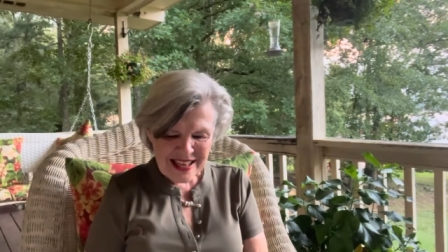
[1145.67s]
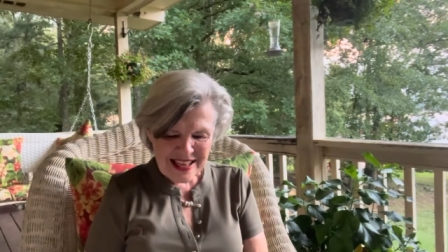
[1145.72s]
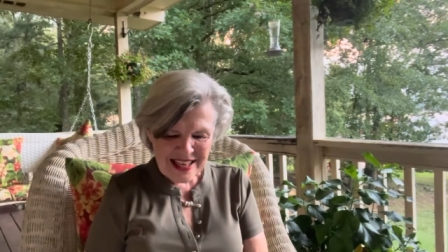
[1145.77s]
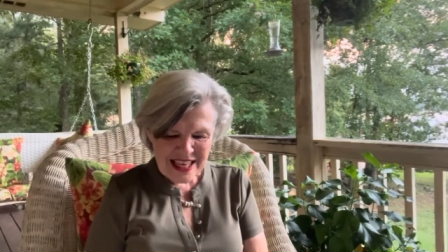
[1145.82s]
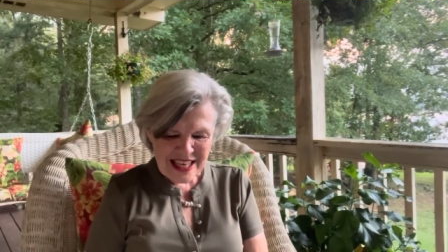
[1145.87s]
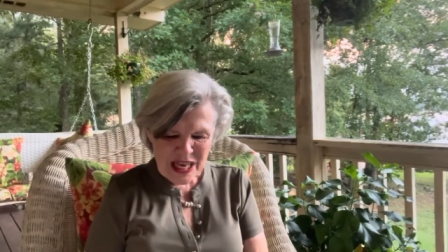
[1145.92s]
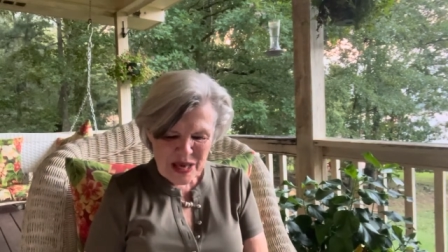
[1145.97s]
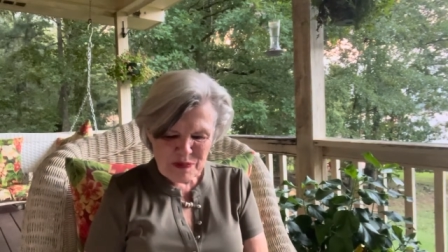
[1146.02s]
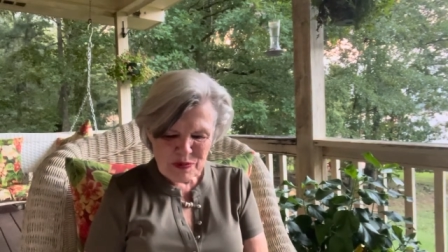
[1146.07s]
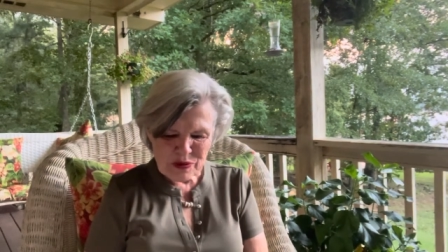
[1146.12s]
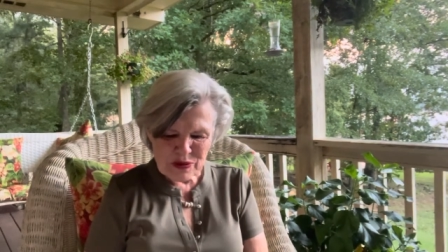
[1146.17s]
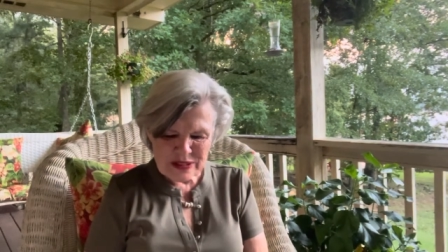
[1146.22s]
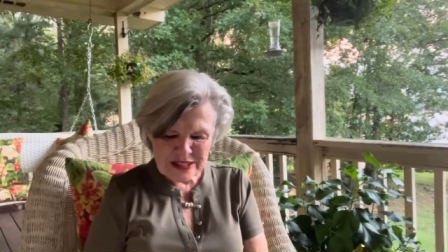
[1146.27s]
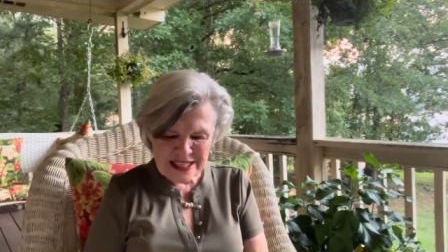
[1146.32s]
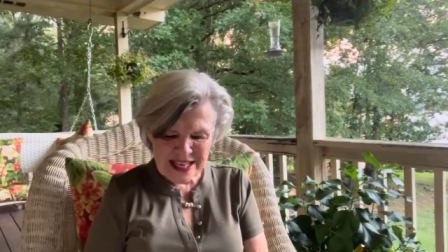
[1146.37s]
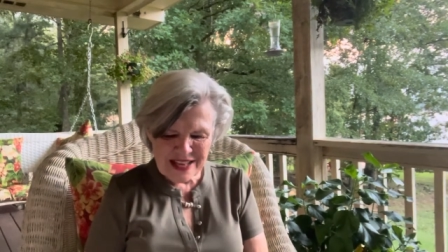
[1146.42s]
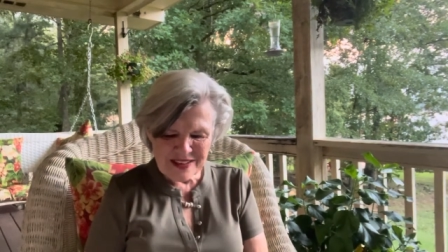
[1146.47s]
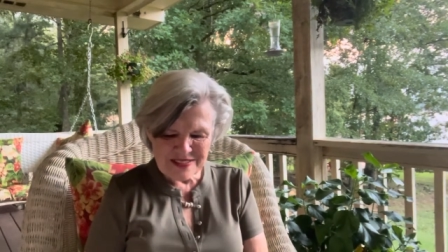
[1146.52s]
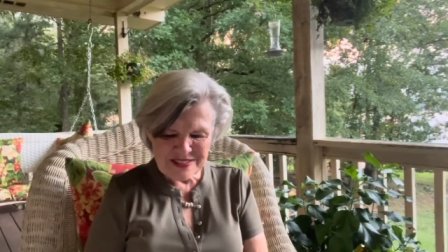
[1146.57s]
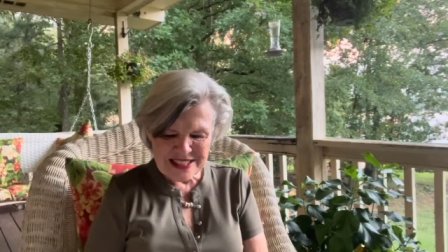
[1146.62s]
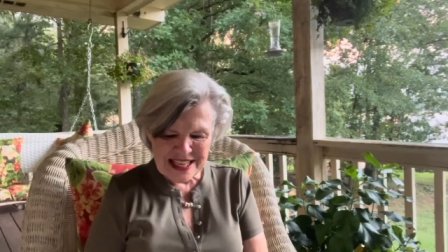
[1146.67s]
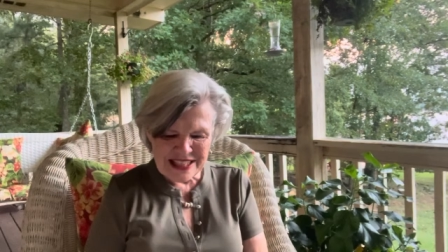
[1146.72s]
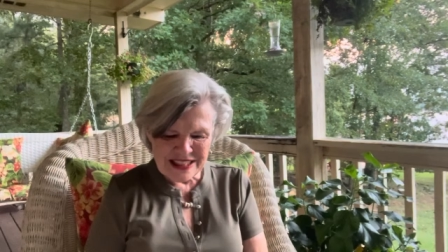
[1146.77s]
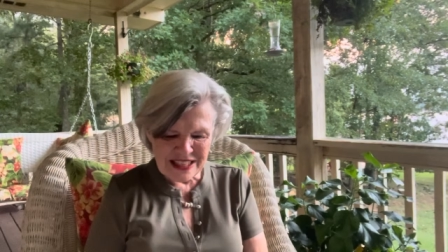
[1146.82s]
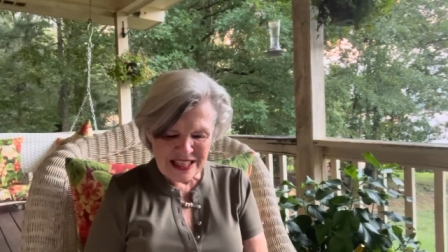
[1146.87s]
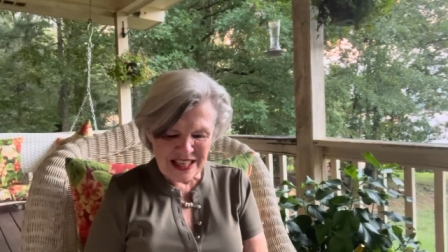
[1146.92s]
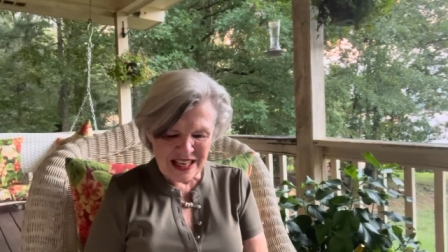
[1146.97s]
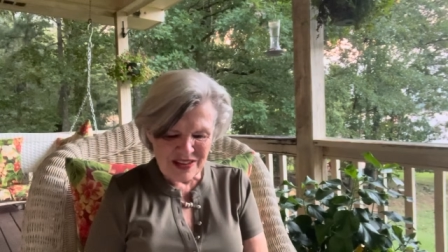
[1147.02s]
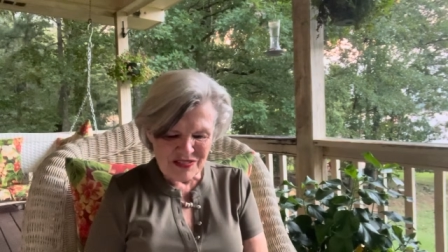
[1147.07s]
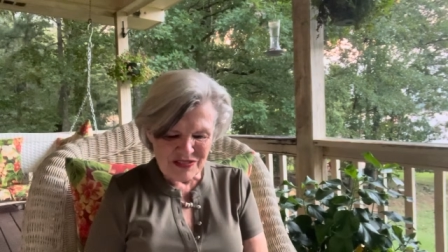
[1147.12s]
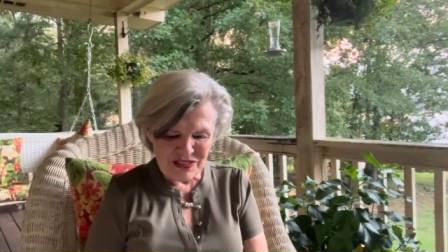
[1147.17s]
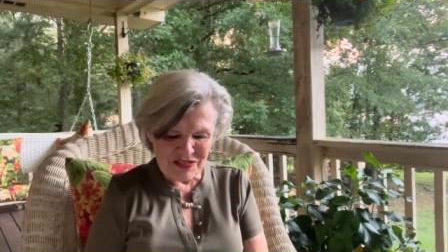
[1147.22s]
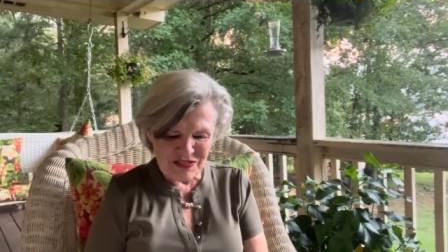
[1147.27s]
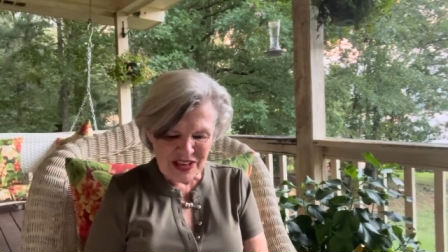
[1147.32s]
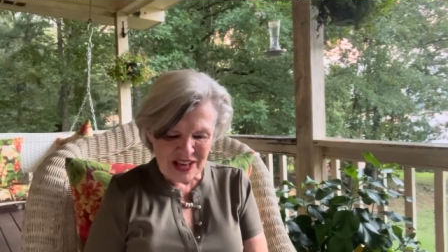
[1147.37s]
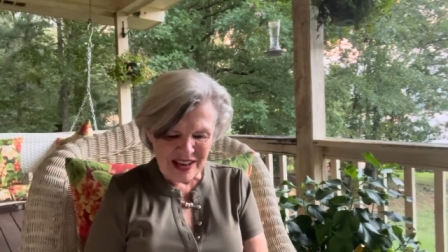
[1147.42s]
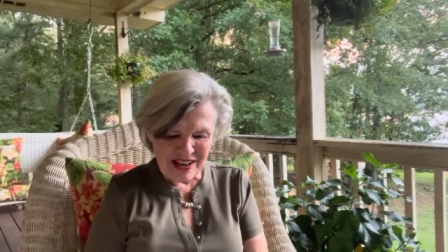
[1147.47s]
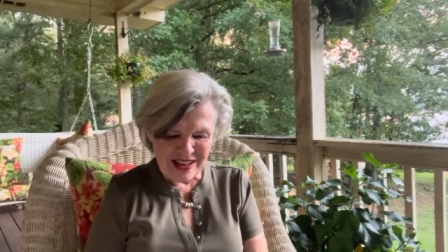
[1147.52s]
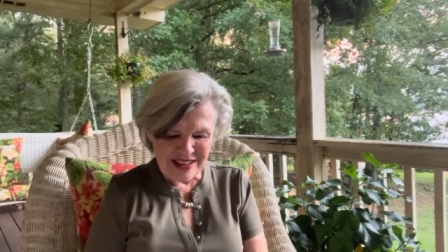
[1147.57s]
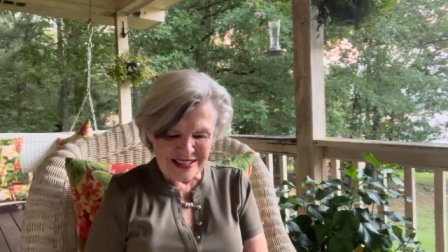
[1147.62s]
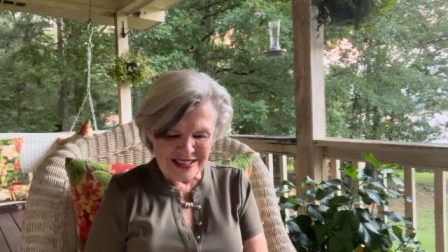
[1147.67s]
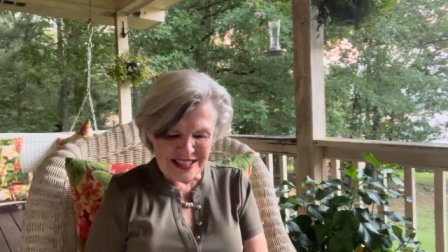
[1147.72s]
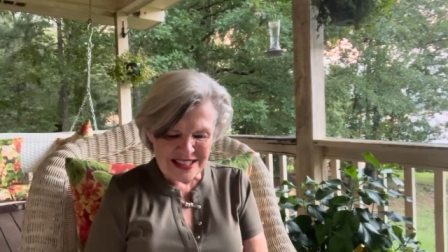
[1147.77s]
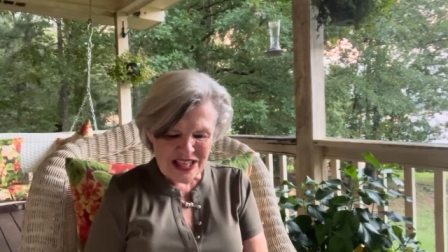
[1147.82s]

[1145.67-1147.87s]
Keep yourselves in the love of God,